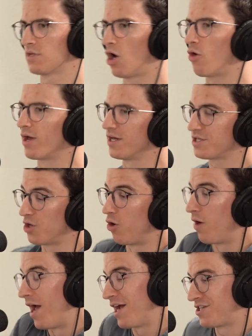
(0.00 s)
Okay,
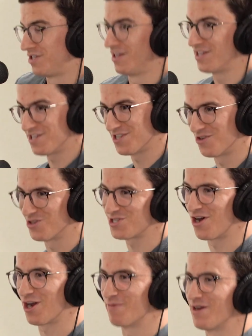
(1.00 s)
so actually, let's
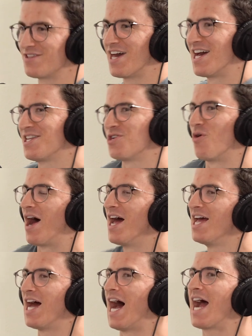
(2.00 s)
talk about that. So
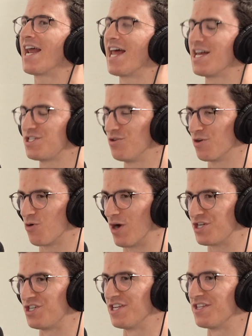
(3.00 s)
I had asked you the
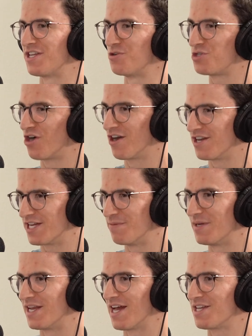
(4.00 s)
question, and then you started to
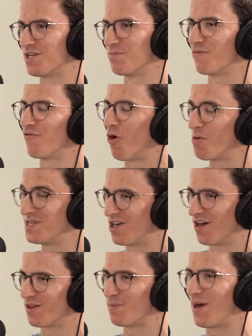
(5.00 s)
give me an answer before we
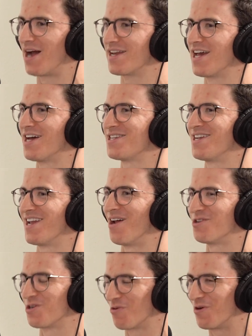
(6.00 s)
started the podcast, and
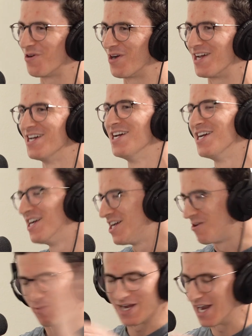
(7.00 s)
I was like, wait,
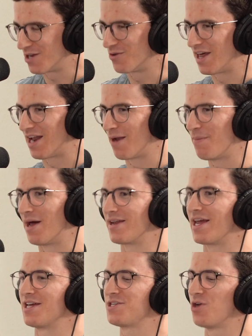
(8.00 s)
we got to do that on a
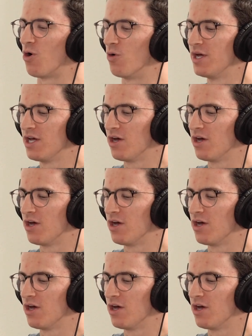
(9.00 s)
podcast. So,